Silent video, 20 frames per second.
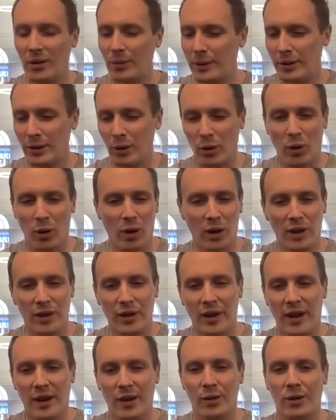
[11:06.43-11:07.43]
on, on a
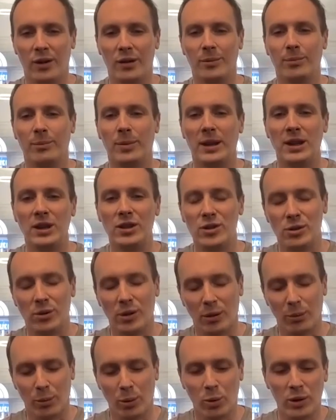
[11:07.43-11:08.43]
holiday or on a beach
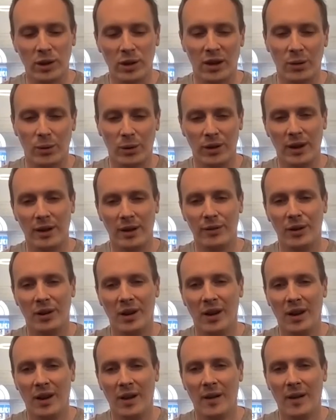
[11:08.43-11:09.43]
or walking or
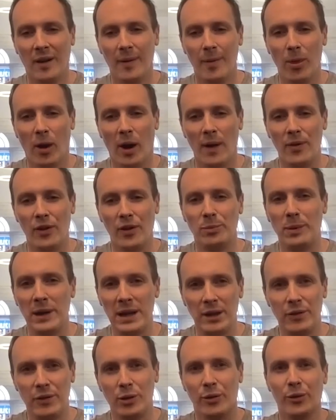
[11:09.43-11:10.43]
whatever like the
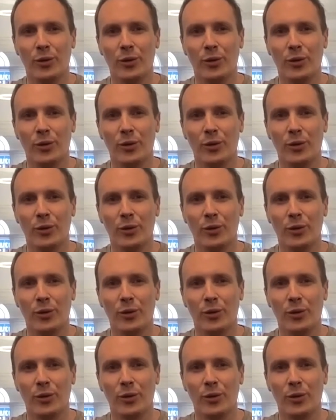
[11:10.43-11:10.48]
speed of your